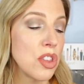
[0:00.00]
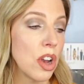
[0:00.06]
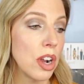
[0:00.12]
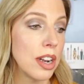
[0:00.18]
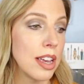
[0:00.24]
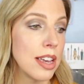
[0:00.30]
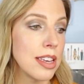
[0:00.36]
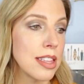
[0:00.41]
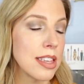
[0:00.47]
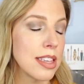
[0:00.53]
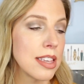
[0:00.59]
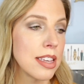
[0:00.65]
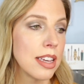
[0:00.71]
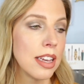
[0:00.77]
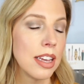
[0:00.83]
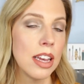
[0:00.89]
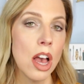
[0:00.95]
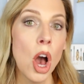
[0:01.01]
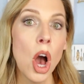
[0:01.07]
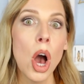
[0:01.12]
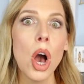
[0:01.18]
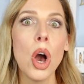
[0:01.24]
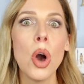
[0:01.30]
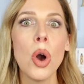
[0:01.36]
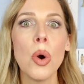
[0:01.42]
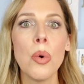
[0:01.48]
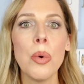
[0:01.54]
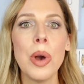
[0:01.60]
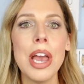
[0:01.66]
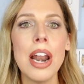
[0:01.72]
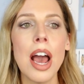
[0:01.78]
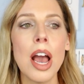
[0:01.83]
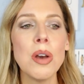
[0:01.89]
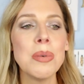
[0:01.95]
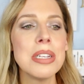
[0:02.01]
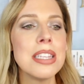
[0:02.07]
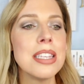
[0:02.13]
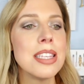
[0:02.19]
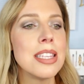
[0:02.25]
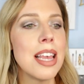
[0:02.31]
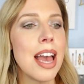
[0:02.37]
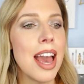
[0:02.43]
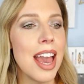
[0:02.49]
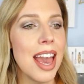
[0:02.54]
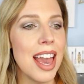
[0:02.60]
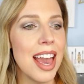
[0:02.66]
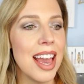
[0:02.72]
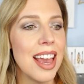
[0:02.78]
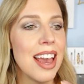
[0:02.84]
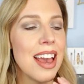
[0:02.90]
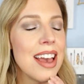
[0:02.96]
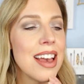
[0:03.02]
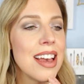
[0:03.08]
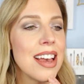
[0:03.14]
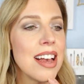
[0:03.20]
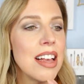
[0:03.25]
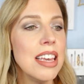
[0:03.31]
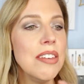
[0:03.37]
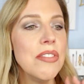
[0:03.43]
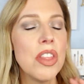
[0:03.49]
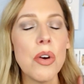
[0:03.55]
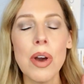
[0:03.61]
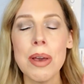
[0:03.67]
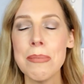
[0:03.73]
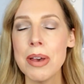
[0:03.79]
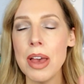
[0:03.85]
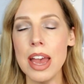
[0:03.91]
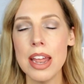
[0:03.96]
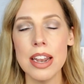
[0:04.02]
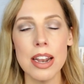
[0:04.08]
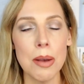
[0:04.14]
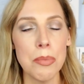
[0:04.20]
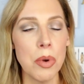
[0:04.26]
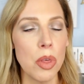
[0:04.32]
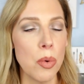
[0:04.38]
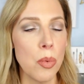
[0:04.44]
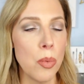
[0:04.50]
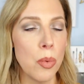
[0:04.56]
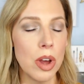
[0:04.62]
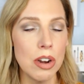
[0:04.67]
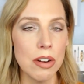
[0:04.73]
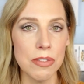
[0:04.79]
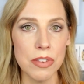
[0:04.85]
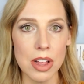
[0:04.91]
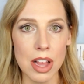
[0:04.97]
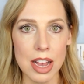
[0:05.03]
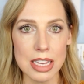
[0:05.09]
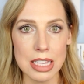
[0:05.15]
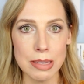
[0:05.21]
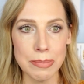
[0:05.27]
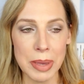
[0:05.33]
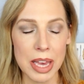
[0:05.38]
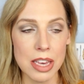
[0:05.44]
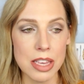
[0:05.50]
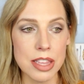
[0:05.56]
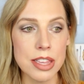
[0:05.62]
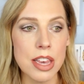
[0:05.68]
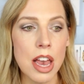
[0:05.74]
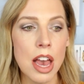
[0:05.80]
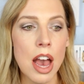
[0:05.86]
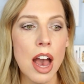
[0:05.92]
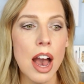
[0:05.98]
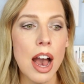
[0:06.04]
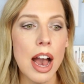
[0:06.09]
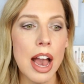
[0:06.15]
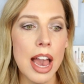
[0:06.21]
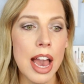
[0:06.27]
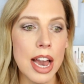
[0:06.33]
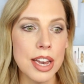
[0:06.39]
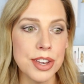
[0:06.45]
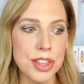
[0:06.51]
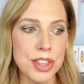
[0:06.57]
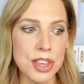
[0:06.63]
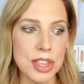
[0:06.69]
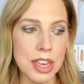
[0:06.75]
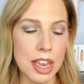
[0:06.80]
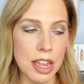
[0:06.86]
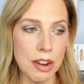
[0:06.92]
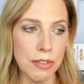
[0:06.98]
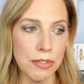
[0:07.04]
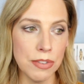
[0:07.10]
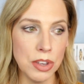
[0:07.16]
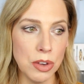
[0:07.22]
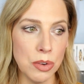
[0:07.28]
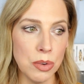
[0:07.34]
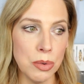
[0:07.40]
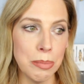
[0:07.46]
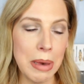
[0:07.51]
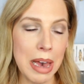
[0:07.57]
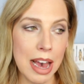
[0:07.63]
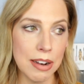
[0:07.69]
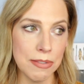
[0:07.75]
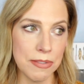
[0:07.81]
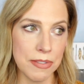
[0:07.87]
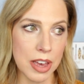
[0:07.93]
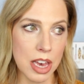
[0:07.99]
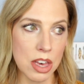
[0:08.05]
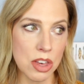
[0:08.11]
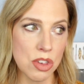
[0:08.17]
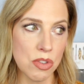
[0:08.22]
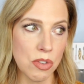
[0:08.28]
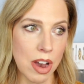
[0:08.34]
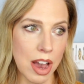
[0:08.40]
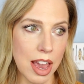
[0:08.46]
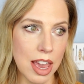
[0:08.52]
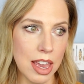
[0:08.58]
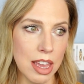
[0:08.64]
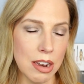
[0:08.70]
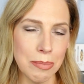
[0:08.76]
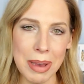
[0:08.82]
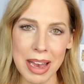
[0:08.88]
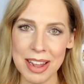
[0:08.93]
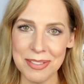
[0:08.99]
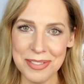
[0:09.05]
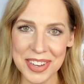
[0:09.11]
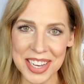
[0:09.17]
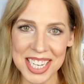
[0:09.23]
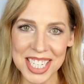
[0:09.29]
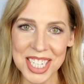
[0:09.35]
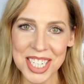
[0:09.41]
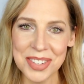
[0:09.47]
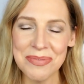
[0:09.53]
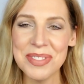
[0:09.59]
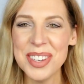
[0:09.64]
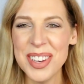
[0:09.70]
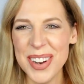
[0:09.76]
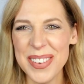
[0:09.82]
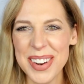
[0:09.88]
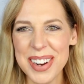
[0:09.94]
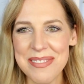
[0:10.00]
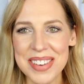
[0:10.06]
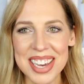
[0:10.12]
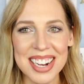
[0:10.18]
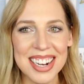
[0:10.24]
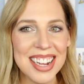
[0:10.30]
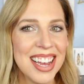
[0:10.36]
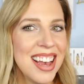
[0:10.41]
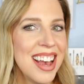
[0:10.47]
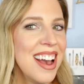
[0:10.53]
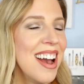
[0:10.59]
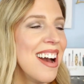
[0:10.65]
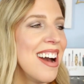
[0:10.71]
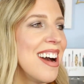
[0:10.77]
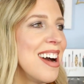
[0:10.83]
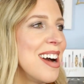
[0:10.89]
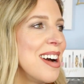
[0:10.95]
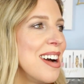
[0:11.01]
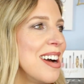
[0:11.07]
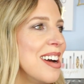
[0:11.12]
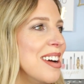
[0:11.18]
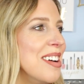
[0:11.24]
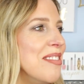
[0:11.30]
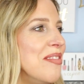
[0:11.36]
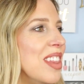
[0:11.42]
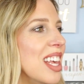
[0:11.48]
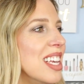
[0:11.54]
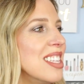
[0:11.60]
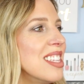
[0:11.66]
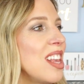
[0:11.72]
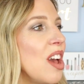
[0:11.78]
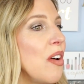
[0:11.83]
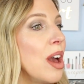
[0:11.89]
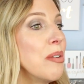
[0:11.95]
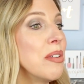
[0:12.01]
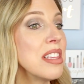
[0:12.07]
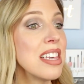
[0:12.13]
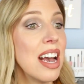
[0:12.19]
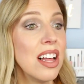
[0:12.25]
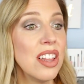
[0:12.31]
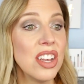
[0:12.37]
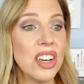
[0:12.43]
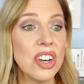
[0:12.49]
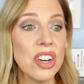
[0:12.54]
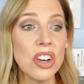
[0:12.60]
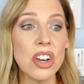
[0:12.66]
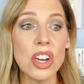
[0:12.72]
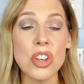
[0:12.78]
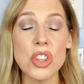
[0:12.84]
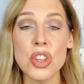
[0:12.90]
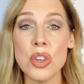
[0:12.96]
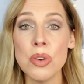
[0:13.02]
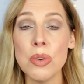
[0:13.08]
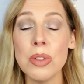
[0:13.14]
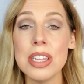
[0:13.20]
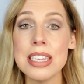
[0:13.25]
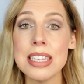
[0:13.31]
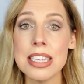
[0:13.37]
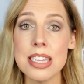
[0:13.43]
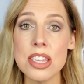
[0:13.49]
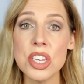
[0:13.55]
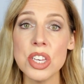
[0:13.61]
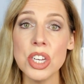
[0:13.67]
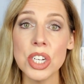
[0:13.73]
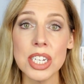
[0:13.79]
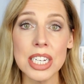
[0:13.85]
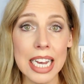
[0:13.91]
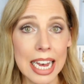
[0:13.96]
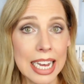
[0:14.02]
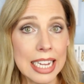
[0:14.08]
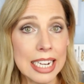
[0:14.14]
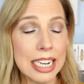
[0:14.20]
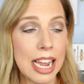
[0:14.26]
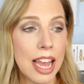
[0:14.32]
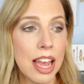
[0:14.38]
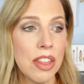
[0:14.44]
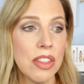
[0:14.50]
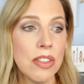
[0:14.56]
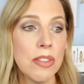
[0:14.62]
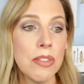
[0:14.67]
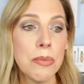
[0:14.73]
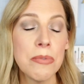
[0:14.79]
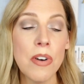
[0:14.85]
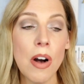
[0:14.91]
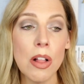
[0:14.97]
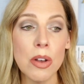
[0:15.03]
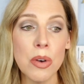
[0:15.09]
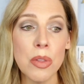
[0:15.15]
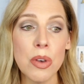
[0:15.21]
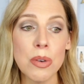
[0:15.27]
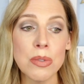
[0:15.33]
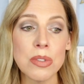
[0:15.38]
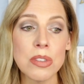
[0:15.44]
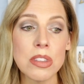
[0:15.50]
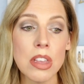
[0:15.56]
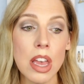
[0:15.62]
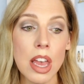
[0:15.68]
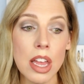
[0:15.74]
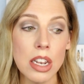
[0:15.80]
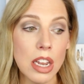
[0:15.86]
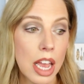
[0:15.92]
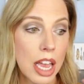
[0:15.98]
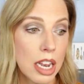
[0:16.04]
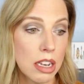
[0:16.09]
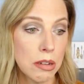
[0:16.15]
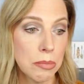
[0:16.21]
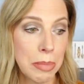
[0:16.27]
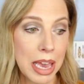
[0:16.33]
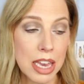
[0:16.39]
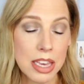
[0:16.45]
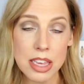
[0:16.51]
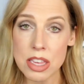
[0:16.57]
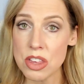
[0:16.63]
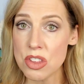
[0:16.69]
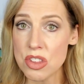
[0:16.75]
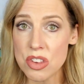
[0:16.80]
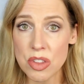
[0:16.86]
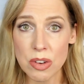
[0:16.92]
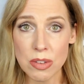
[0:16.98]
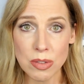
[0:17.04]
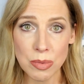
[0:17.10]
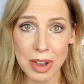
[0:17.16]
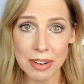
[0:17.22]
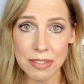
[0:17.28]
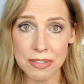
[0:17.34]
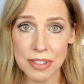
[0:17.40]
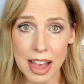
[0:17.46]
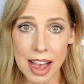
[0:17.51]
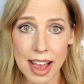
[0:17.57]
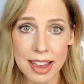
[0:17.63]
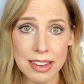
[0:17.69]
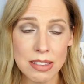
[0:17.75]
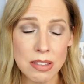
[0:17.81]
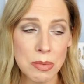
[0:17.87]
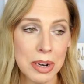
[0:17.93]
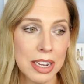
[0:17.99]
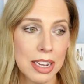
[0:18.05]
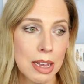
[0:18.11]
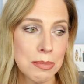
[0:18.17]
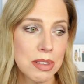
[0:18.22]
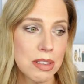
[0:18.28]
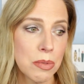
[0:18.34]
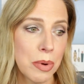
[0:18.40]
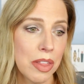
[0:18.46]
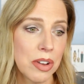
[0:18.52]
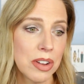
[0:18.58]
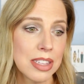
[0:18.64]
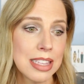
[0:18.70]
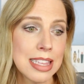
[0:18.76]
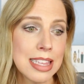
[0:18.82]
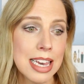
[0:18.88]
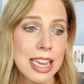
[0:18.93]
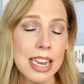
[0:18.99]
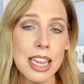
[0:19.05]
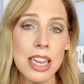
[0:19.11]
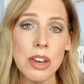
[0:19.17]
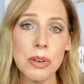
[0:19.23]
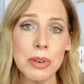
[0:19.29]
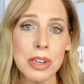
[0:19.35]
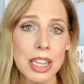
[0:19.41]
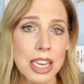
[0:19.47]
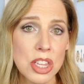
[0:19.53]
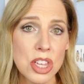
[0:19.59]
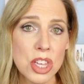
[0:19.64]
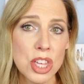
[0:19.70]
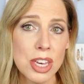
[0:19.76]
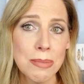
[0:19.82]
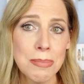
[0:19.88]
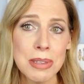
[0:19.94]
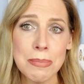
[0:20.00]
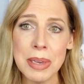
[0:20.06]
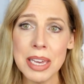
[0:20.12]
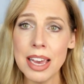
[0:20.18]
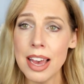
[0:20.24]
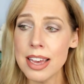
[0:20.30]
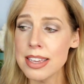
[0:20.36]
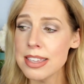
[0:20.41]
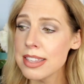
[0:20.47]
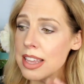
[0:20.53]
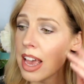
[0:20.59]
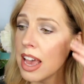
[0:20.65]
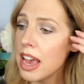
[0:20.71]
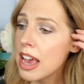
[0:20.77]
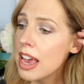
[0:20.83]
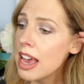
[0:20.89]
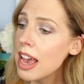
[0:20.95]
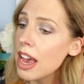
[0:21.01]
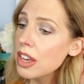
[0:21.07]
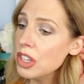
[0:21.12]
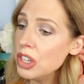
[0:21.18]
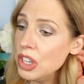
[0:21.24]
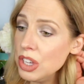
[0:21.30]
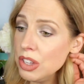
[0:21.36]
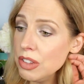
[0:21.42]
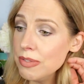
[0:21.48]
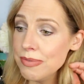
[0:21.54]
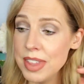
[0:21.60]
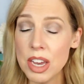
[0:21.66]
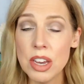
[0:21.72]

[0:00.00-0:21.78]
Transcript: darn it. Oh, and I would say, even though I ended up with a wonderful husband, I had to date a few bad fish, right? Bad fish, you know what I mean. Um, so I would tell her to listen to your gut and follow those and, and pay attention to those red flags when it comes to whether it's dating or relationships because you,